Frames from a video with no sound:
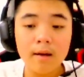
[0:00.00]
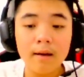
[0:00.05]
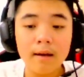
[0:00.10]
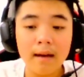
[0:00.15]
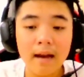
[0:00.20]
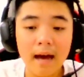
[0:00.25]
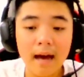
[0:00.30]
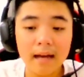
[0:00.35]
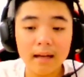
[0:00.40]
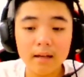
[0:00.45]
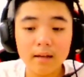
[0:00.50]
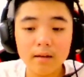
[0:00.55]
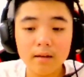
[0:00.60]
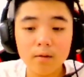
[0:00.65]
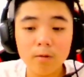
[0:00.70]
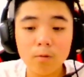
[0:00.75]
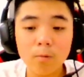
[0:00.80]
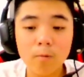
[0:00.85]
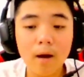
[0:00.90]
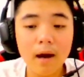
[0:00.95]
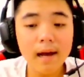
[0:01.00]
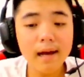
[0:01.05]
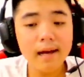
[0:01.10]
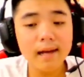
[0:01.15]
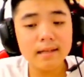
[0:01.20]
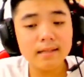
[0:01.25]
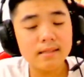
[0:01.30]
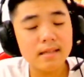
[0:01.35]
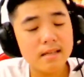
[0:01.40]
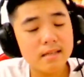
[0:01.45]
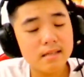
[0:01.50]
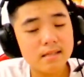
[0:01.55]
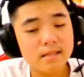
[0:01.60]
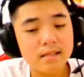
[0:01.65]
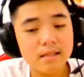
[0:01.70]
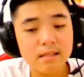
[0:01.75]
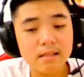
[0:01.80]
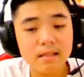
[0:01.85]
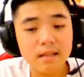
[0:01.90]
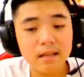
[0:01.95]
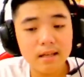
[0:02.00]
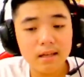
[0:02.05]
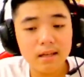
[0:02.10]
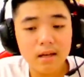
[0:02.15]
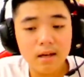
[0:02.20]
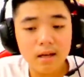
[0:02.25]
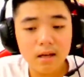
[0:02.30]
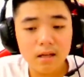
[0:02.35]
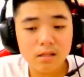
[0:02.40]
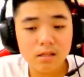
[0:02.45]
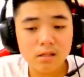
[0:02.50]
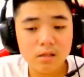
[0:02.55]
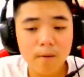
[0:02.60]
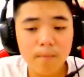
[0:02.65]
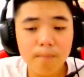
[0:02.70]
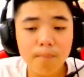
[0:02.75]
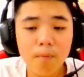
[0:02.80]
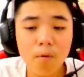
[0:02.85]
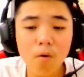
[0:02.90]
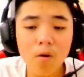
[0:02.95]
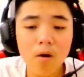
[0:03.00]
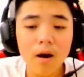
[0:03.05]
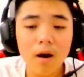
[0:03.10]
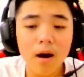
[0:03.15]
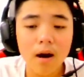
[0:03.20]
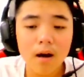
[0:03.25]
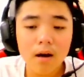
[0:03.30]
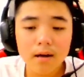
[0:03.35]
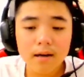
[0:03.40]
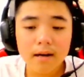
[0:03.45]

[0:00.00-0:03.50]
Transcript: Like, why is this city is so poor